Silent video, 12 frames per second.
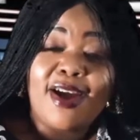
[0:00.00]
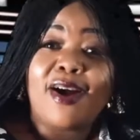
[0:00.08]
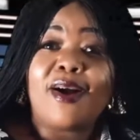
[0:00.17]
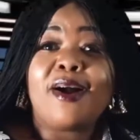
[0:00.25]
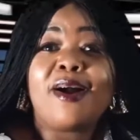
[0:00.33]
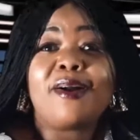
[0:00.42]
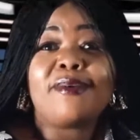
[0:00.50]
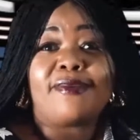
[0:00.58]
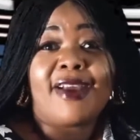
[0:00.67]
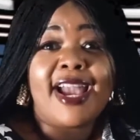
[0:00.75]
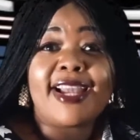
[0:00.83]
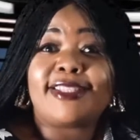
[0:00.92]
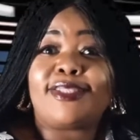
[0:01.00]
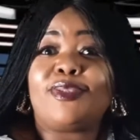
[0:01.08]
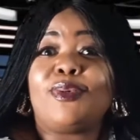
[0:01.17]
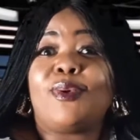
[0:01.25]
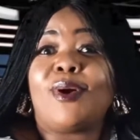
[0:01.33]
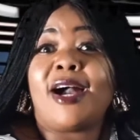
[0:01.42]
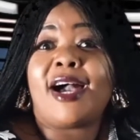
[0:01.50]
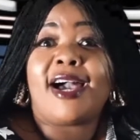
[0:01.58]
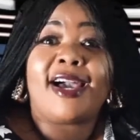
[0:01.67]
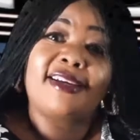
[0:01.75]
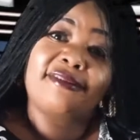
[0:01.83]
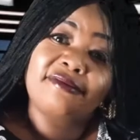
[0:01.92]
All right,
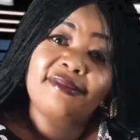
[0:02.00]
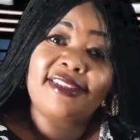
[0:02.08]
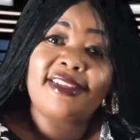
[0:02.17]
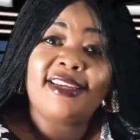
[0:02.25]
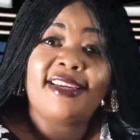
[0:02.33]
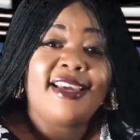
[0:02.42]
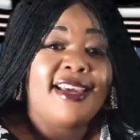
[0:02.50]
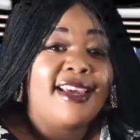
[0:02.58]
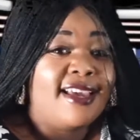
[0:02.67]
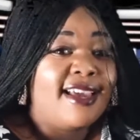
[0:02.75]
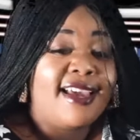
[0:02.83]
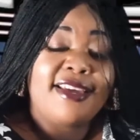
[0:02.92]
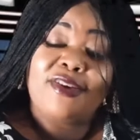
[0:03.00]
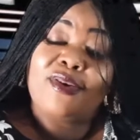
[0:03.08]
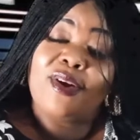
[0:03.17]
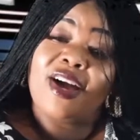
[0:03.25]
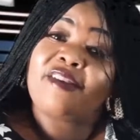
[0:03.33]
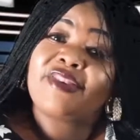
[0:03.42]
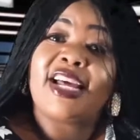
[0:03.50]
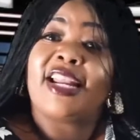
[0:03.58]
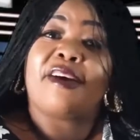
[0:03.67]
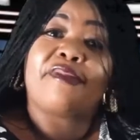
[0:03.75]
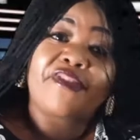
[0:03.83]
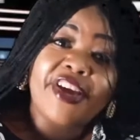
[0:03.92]
you're having an
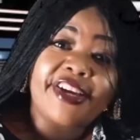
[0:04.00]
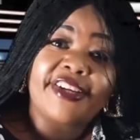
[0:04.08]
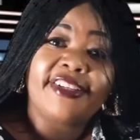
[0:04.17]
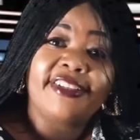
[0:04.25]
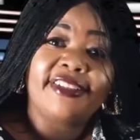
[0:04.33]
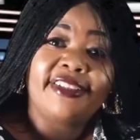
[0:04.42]
affair.